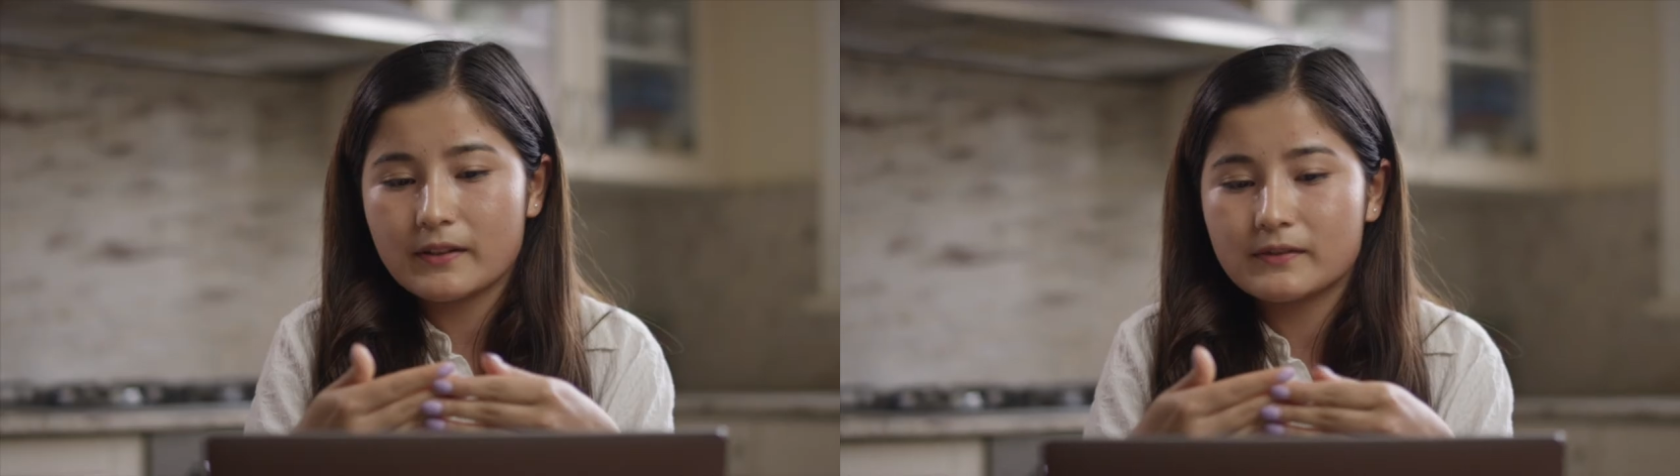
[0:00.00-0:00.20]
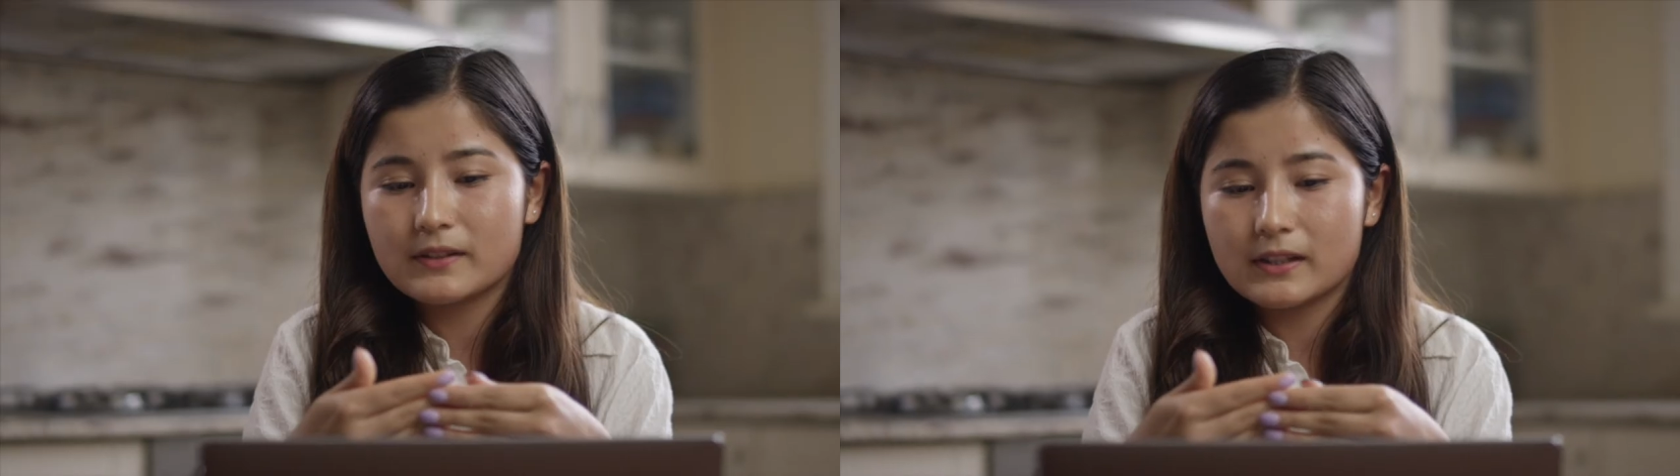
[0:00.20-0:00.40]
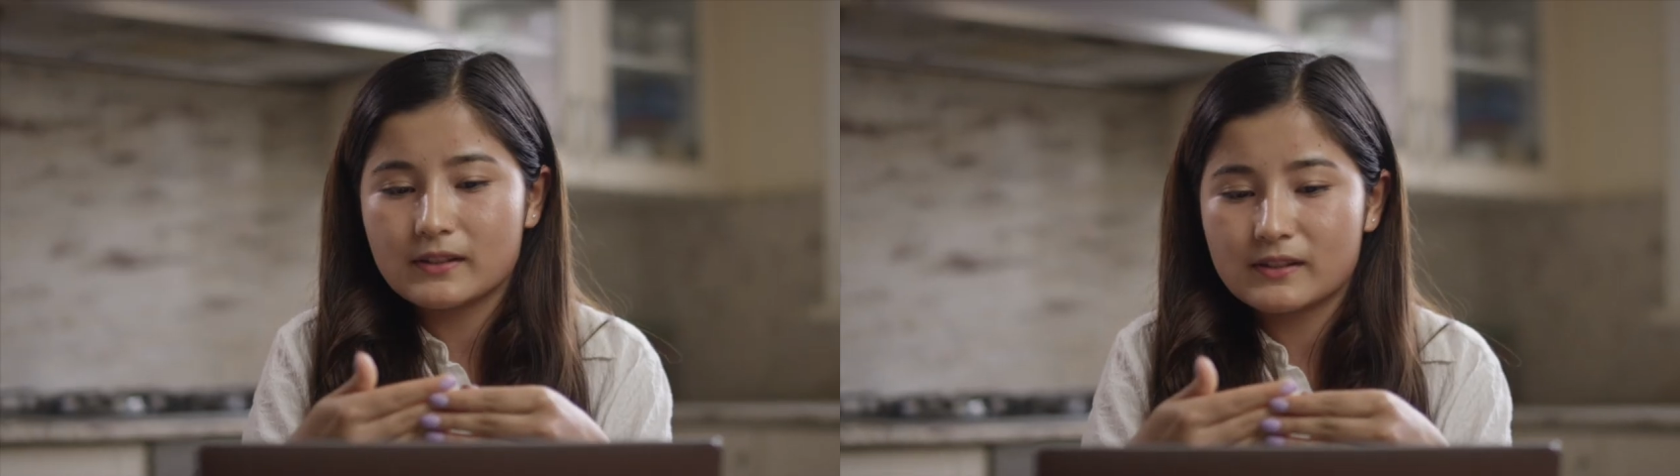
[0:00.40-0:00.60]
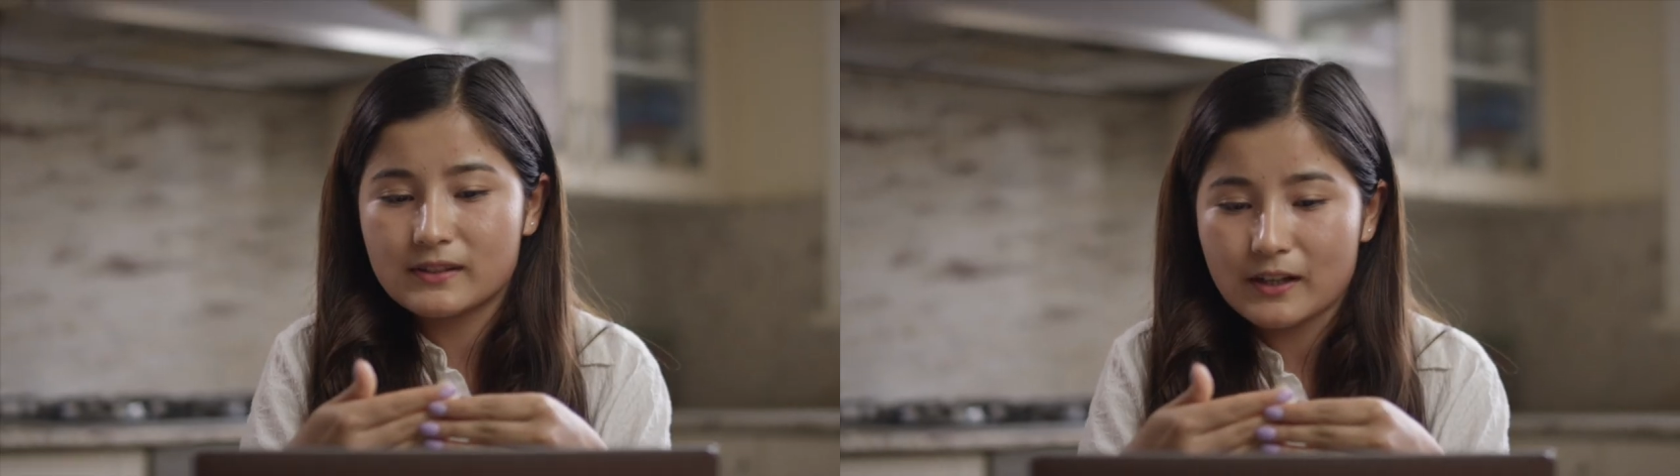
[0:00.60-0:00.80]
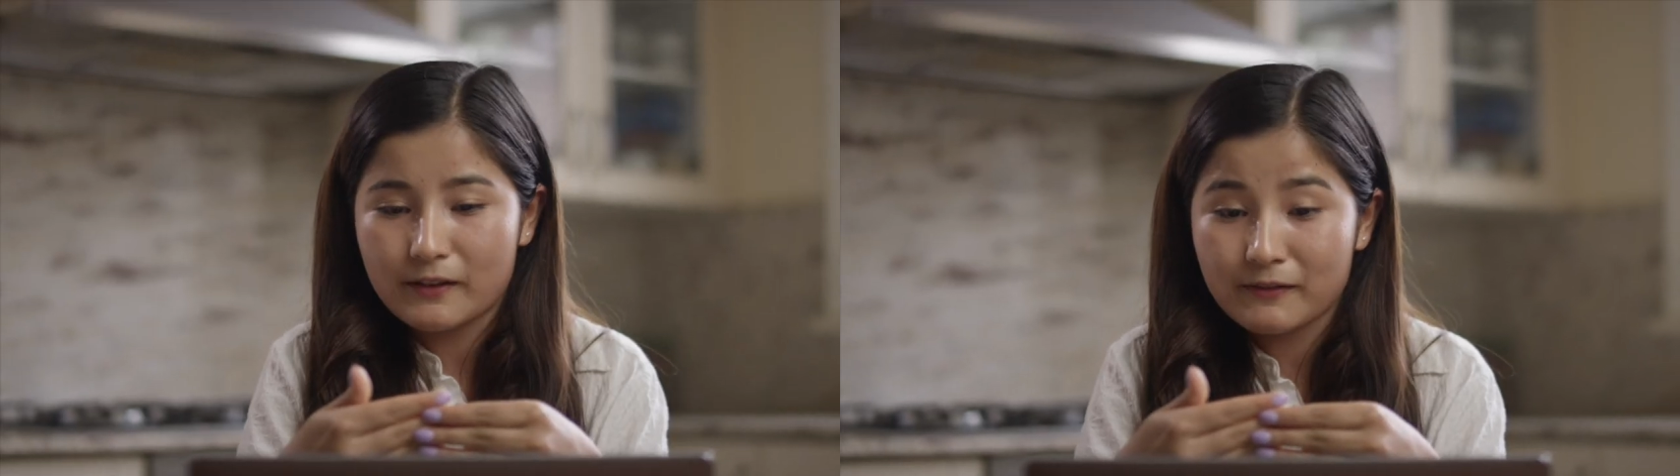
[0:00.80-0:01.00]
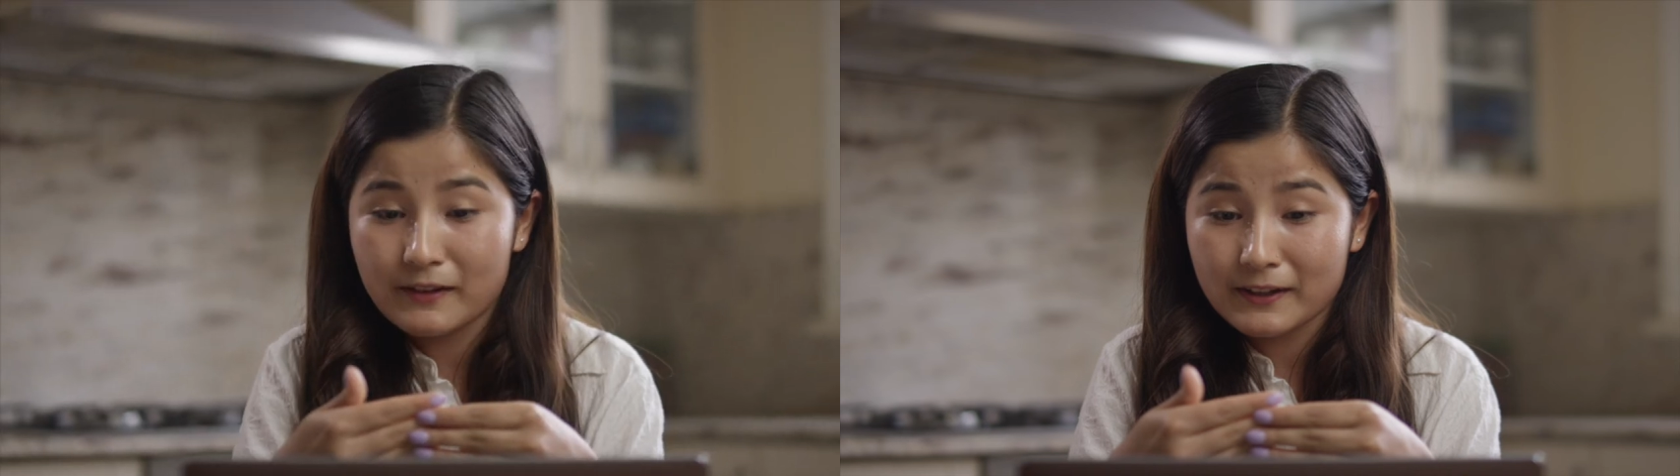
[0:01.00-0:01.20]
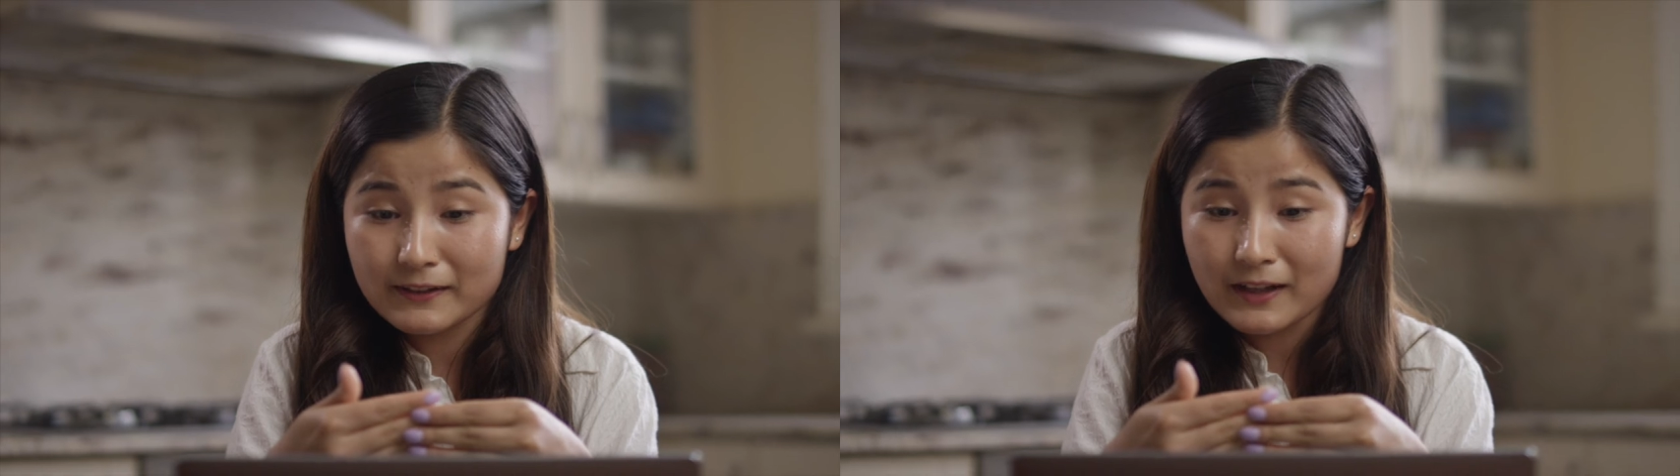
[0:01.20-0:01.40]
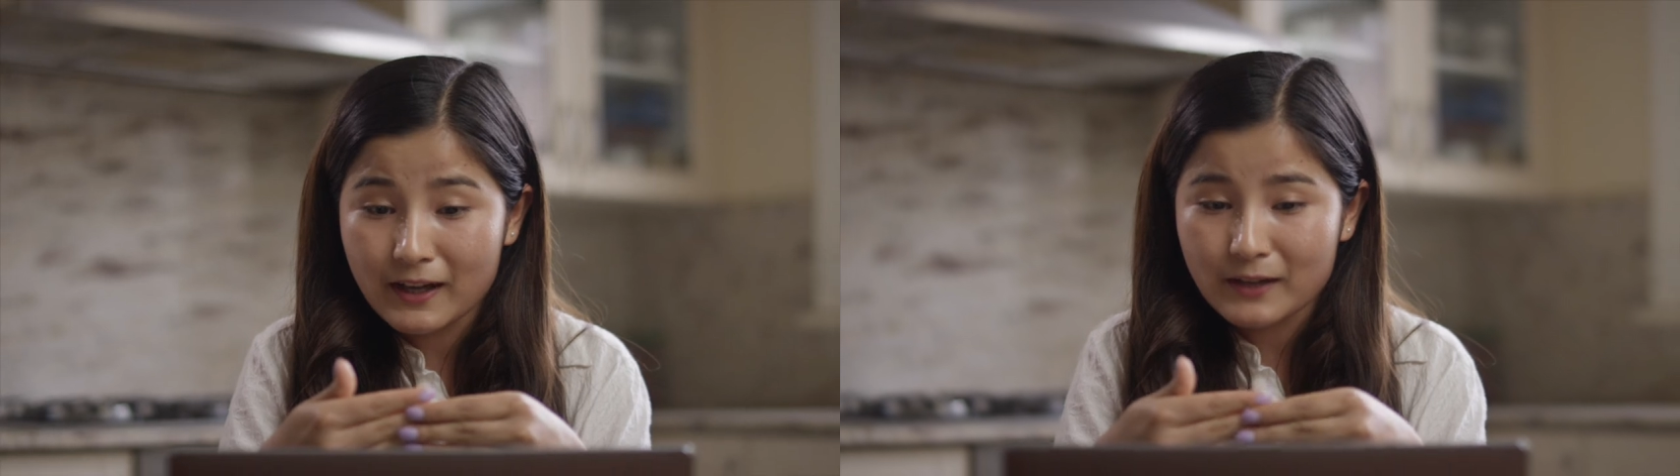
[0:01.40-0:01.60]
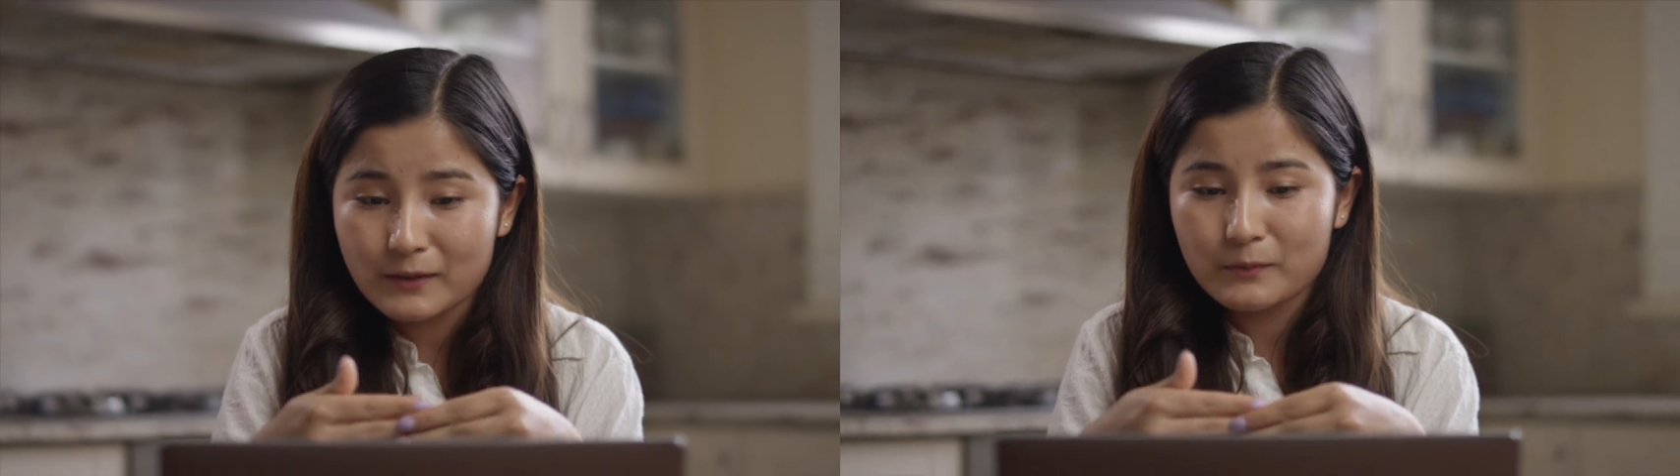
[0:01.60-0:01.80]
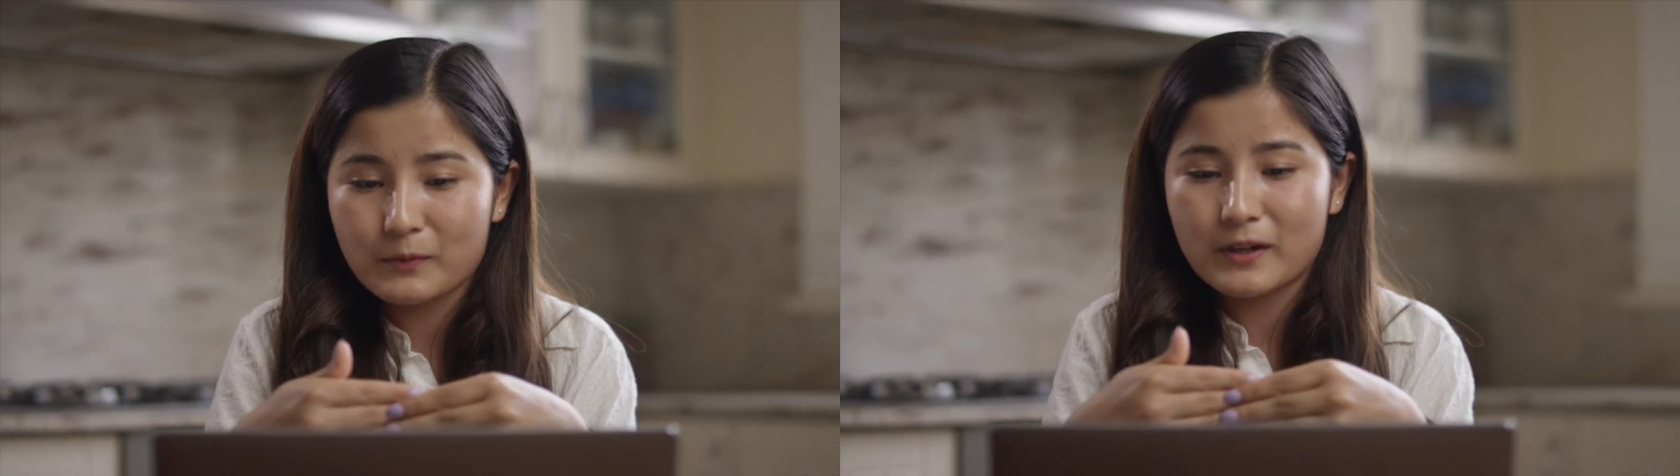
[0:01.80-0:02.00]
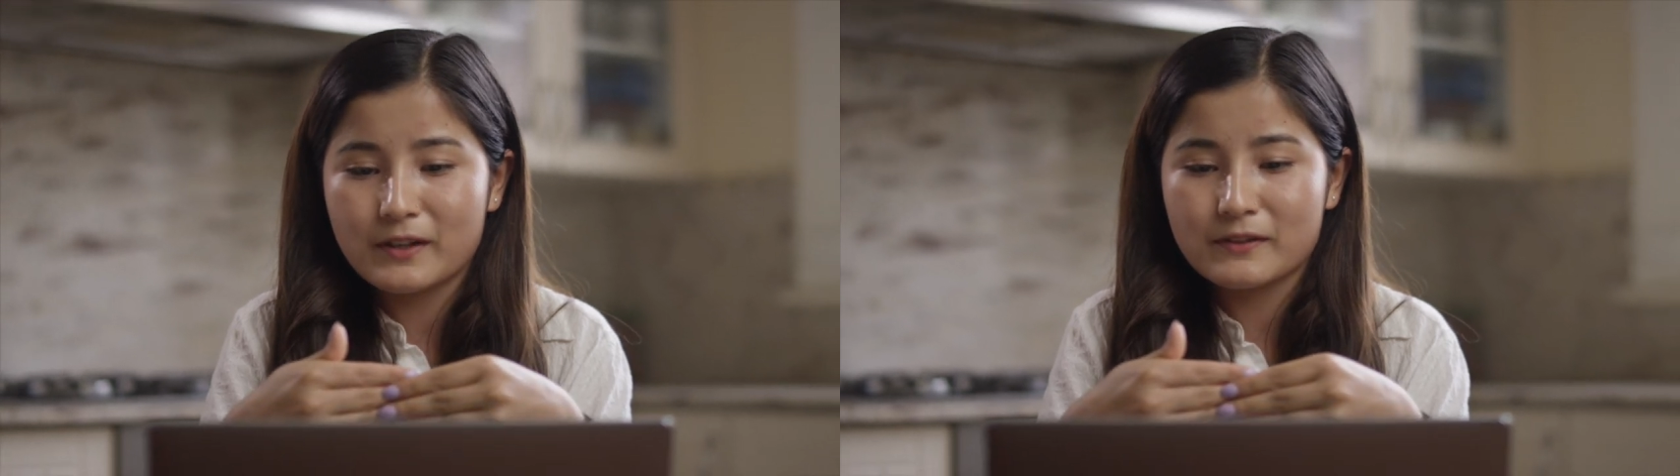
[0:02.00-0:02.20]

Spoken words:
Learning online actually gave me flexibility